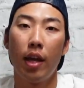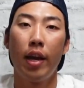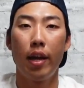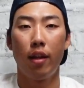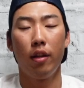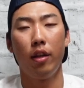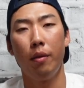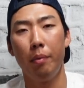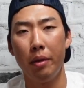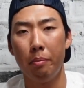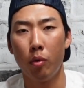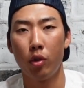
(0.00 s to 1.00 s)
And a little
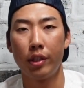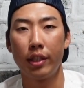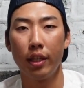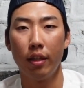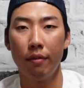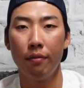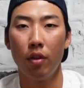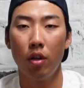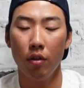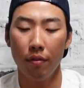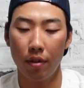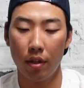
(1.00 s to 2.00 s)
bit more skill
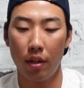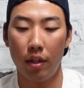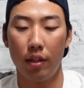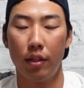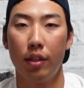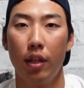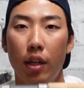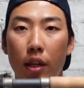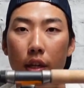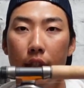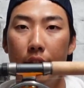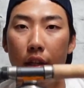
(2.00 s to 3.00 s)
involved is
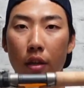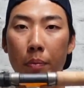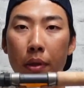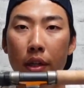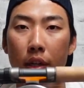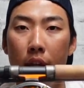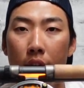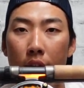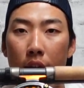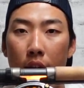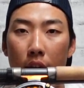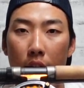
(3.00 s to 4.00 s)
center pin,
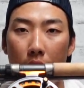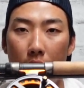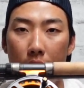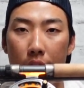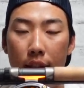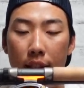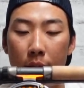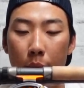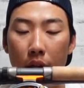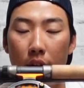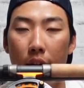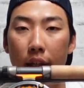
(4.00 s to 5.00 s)
and this is
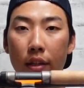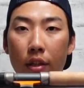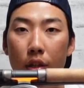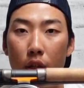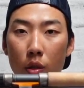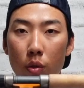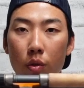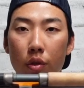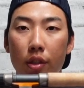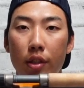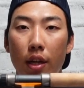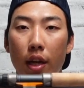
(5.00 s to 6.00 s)
what I like to
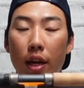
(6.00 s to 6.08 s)
use